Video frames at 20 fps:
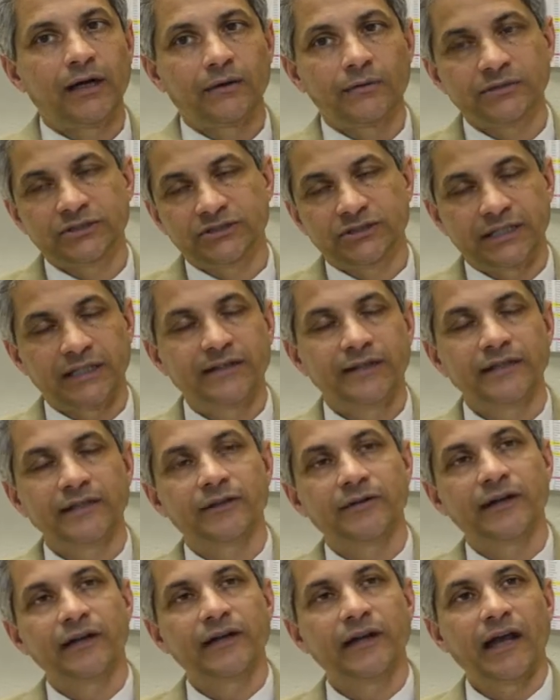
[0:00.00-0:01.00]
which is, I think,
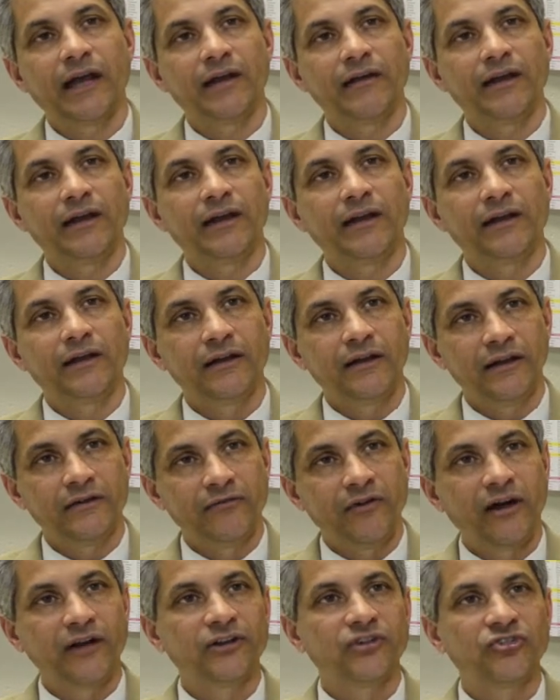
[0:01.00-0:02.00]
great
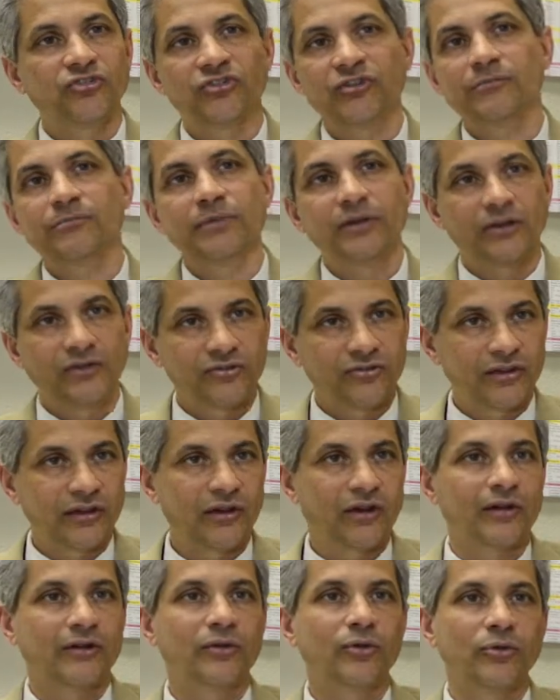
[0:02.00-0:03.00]
advantage to them because they're a
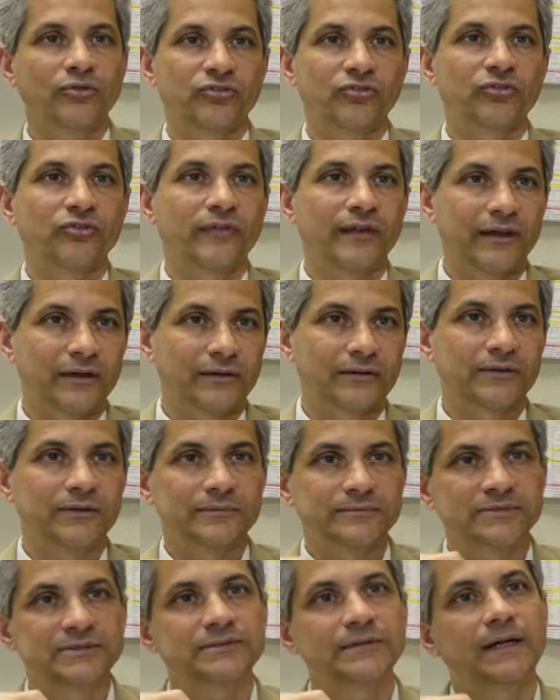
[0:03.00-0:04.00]
lot closer to their
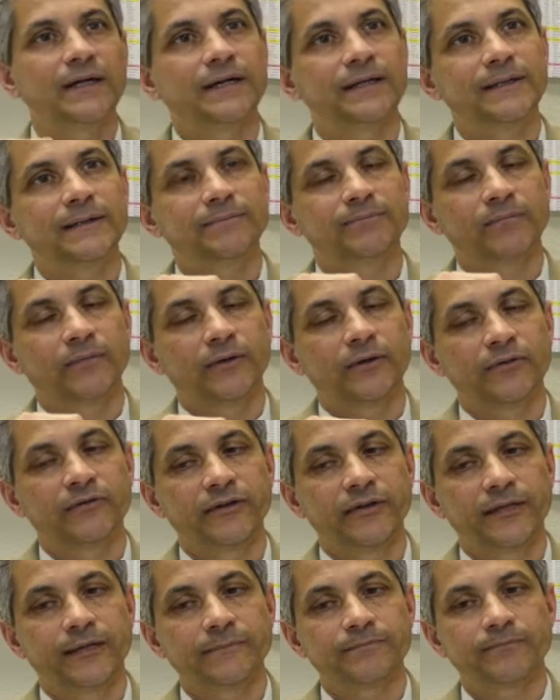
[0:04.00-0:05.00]
homes over
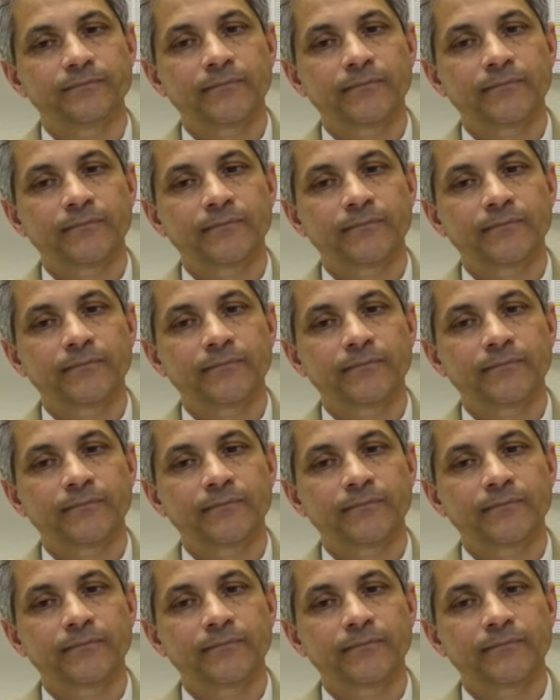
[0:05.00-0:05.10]
here.